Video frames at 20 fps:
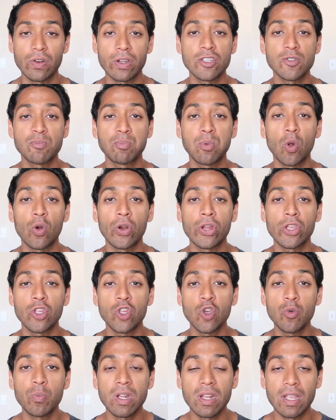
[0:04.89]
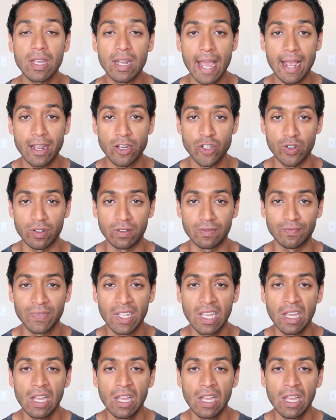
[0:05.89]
exploring human connection.